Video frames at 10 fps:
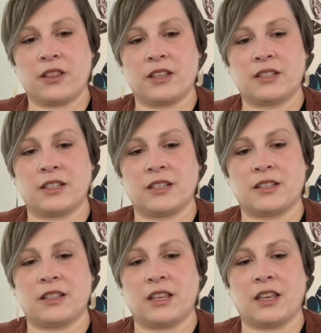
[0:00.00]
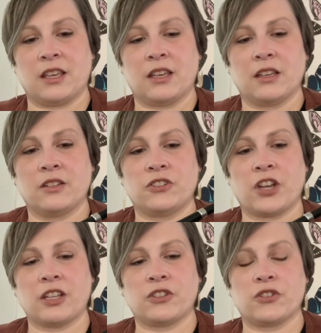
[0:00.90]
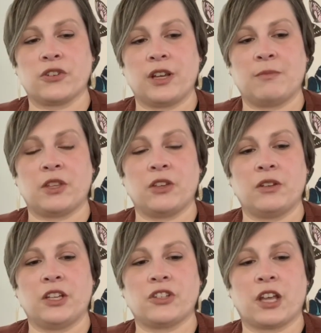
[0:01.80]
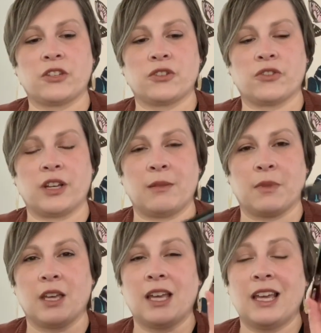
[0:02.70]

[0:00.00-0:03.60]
This is the Jetstream, the Uni Jetstream.